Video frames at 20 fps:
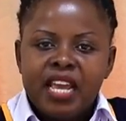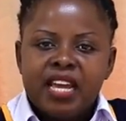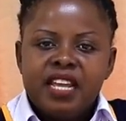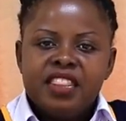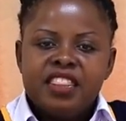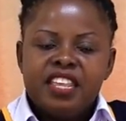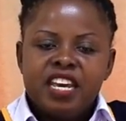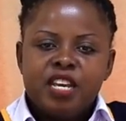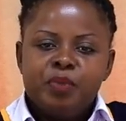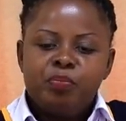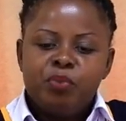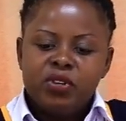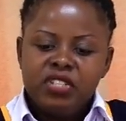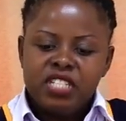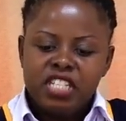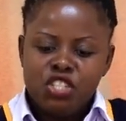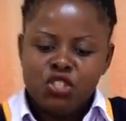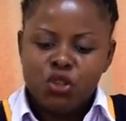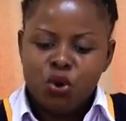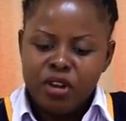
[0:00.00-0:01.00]
they put
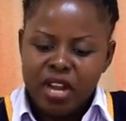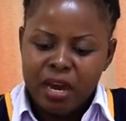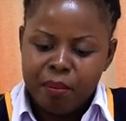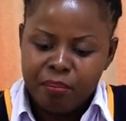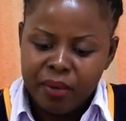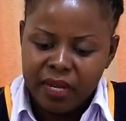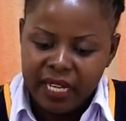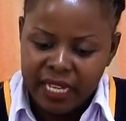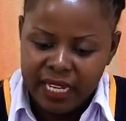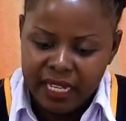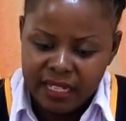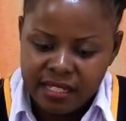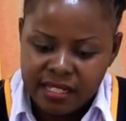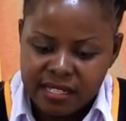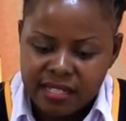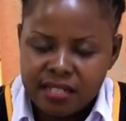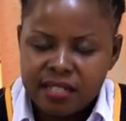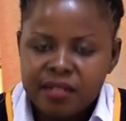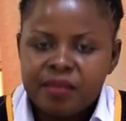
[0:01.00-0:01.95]
it on a plate